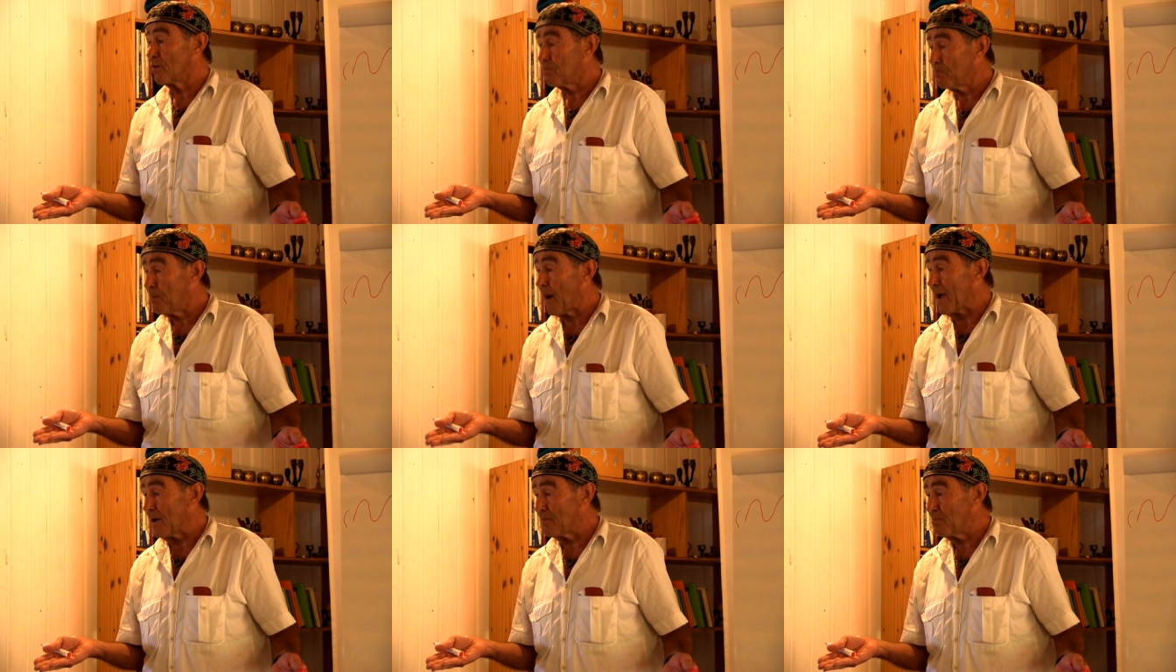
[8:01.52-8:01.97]
of
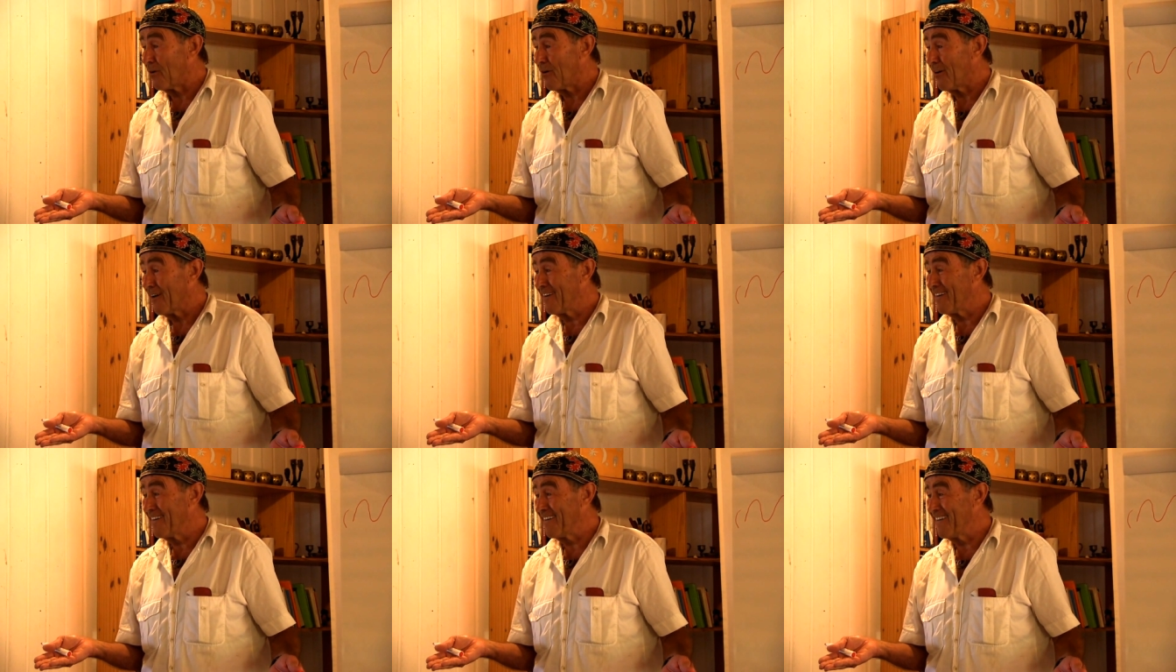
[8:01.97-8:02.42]
paper.
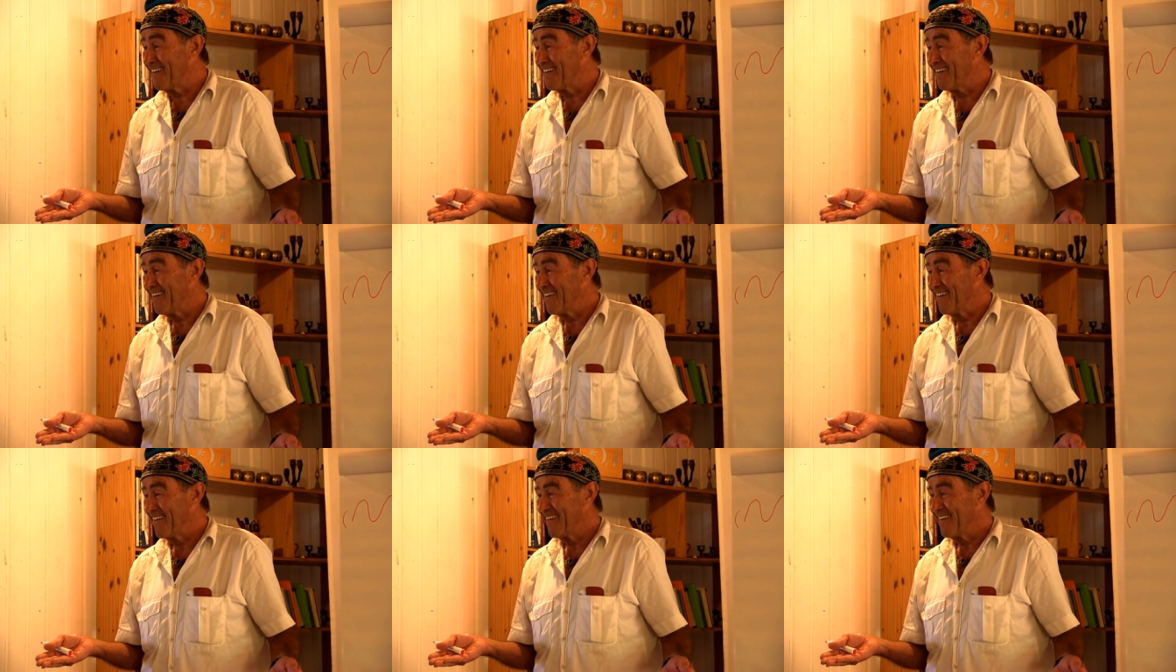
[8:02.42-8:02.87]

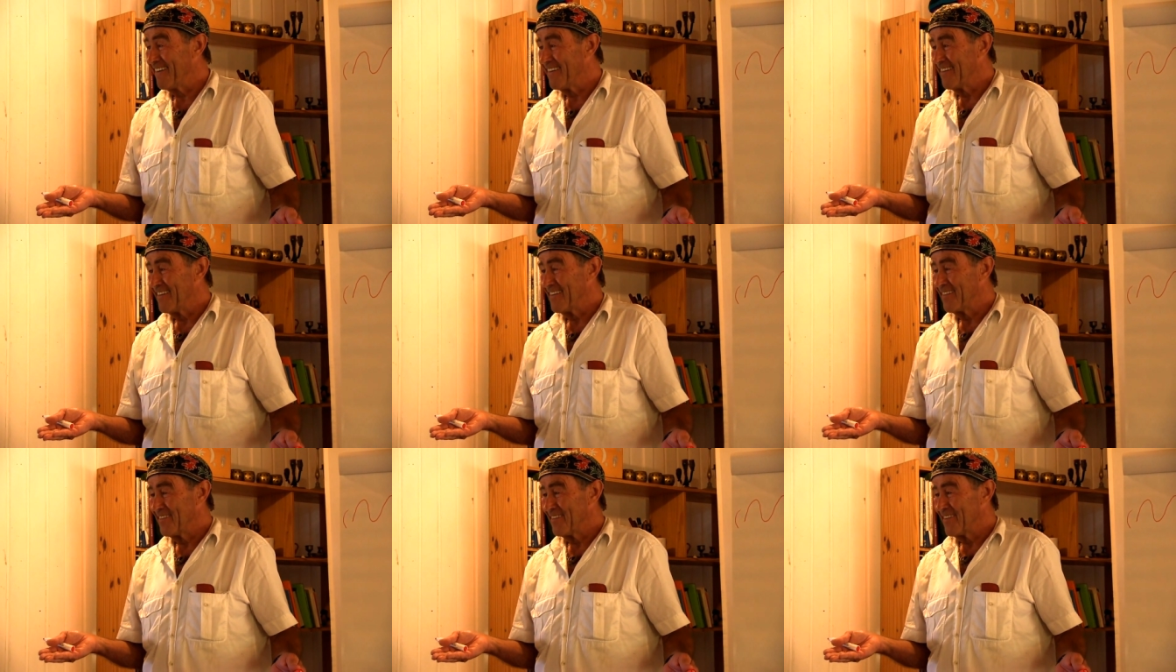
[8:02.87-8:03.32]

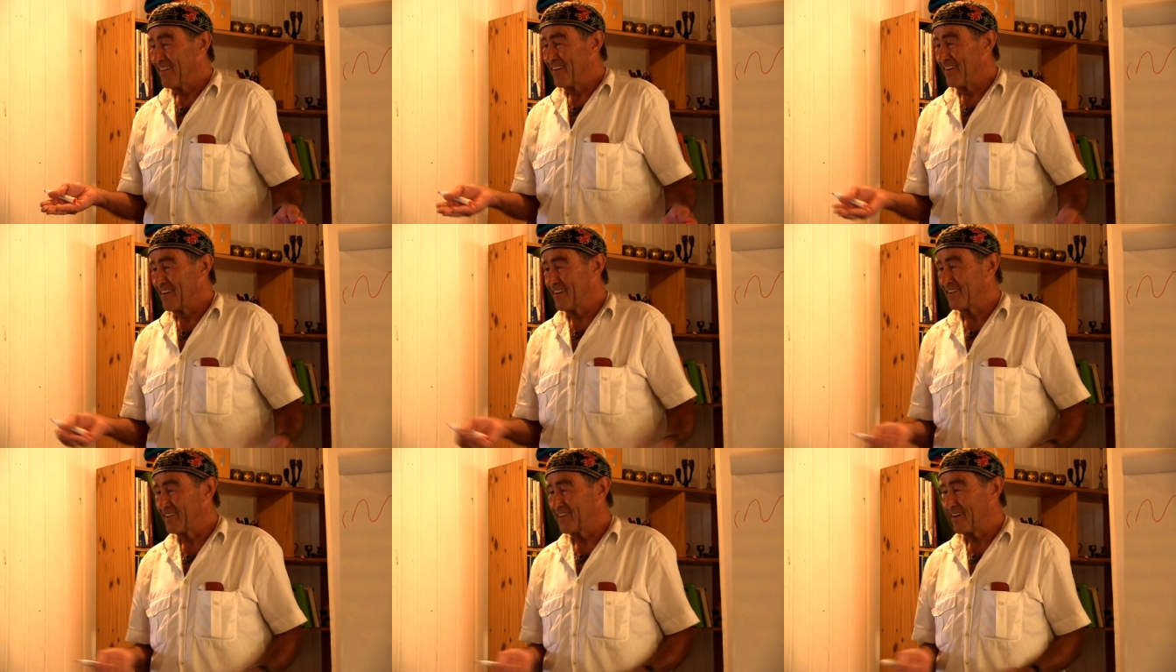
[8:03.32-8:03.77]

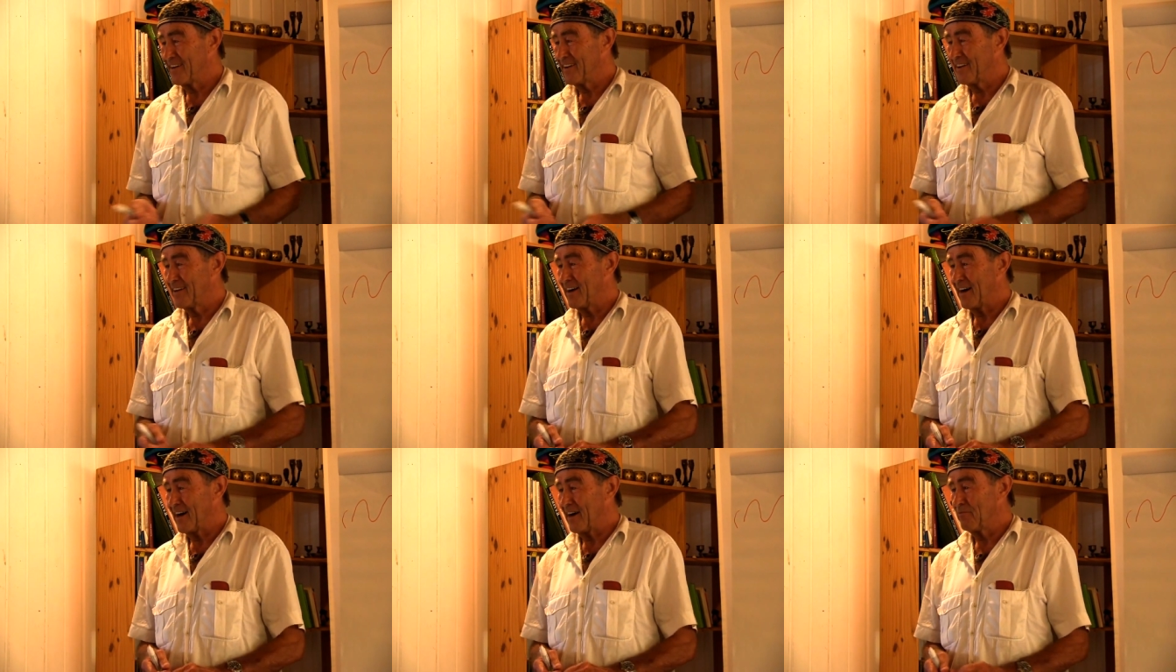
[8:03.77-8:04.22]
And
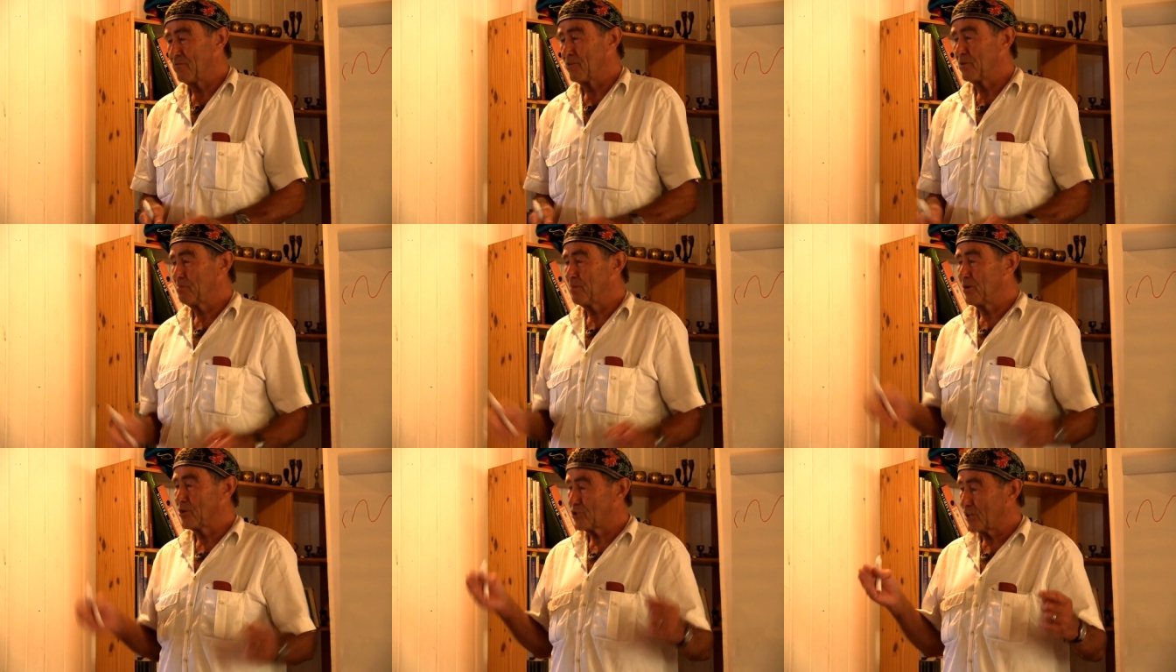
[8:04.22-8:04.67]
I
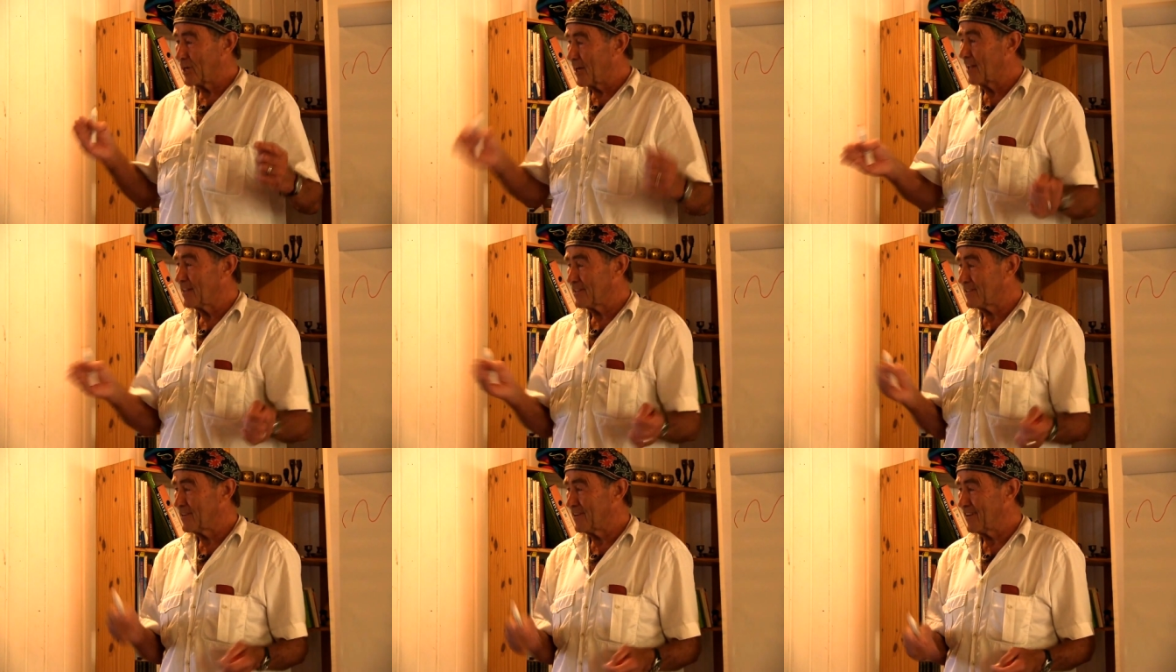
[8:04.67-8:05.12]
would be
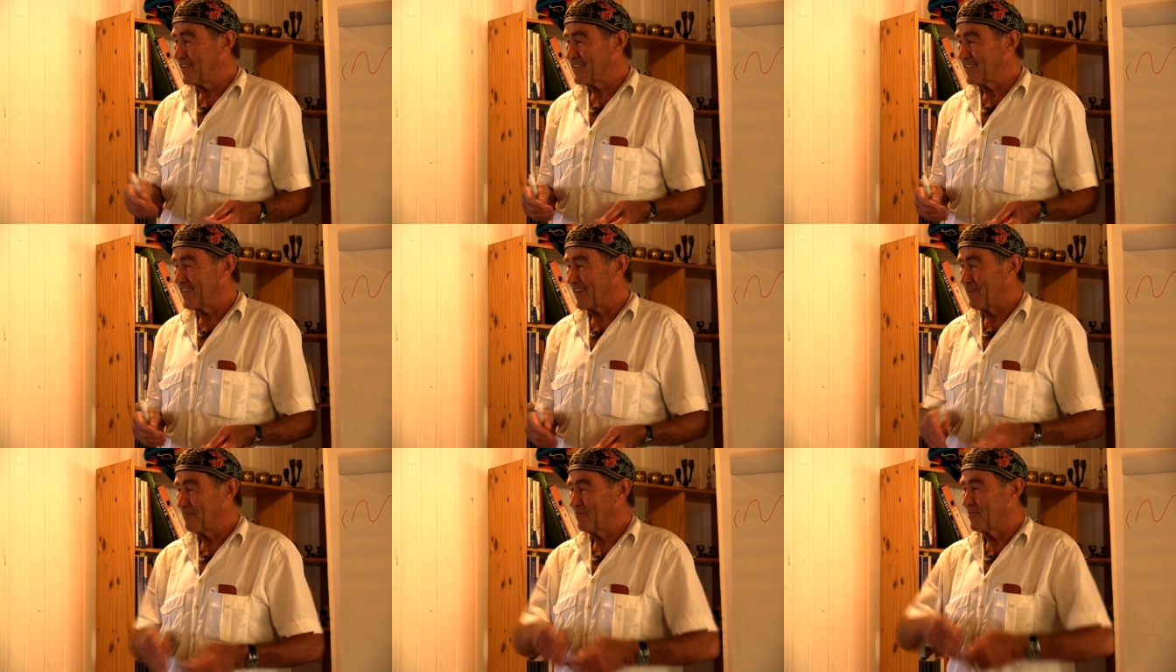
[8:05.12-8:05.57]

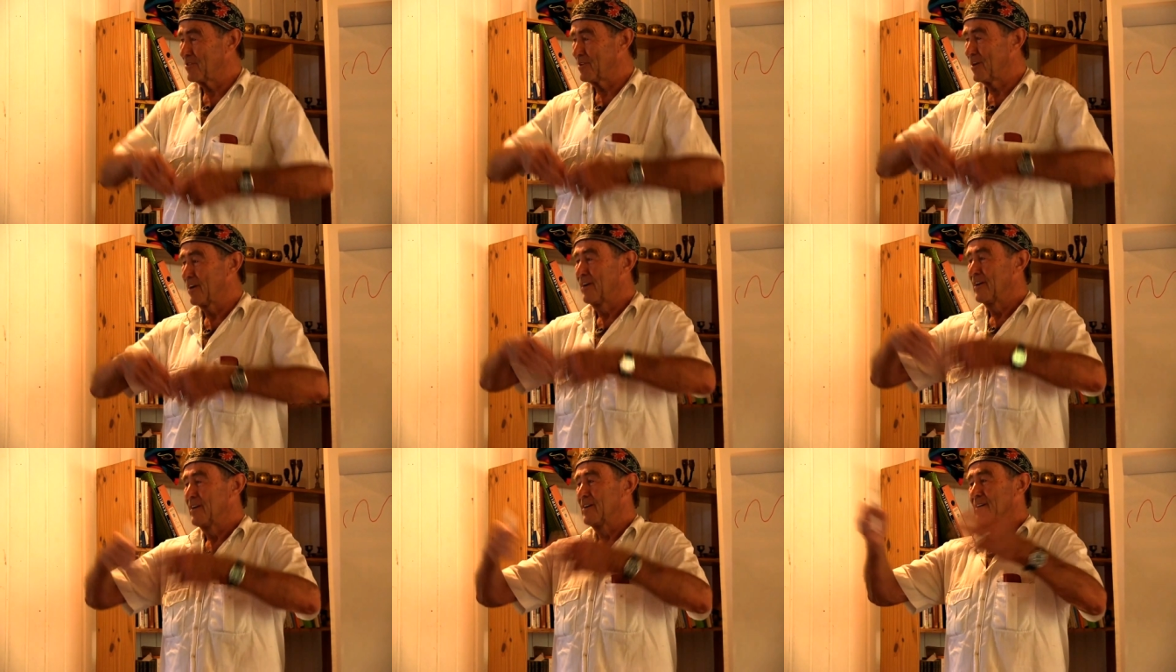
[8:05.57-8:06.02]
sheltered, I would